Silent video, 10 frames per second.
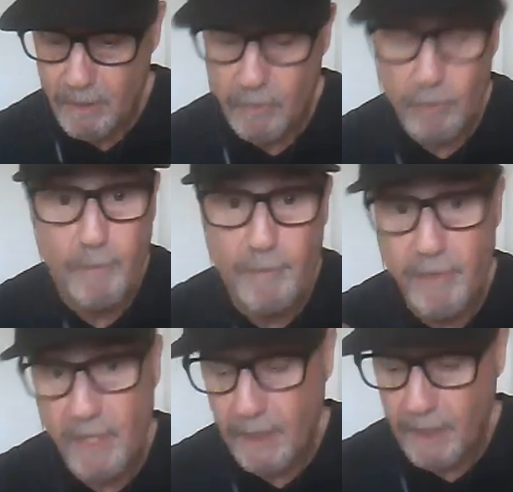group
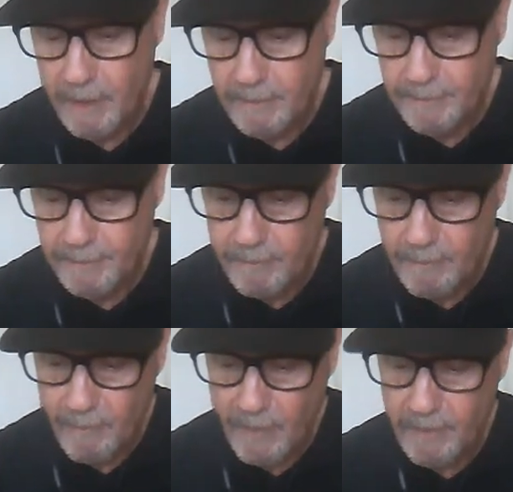think,
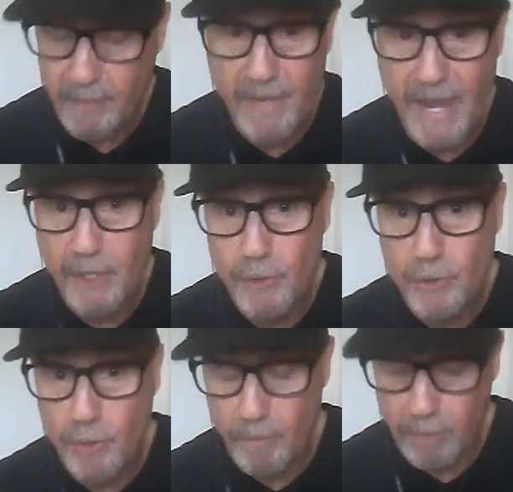the
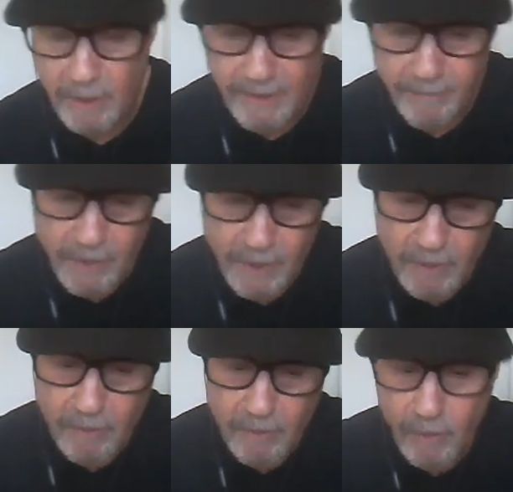values, their beliefs,
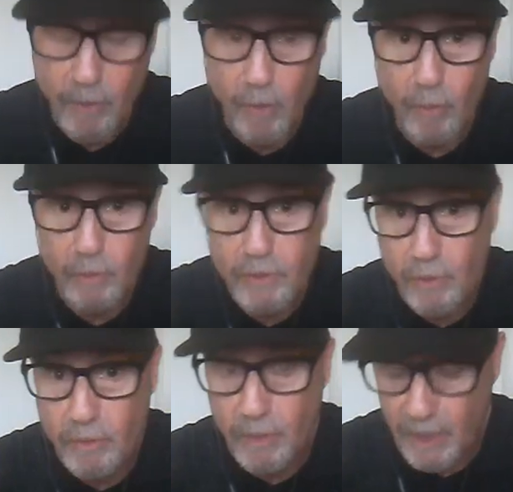their goals,
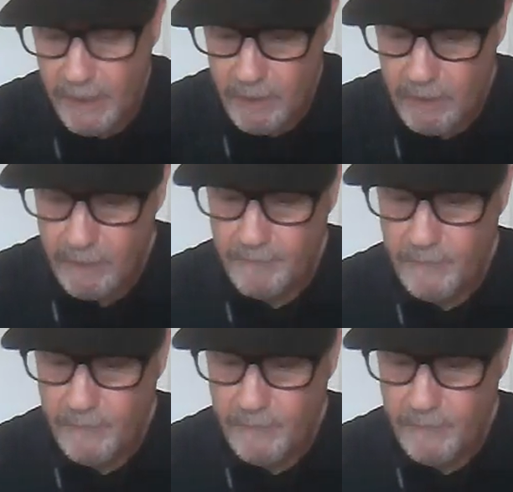their likes.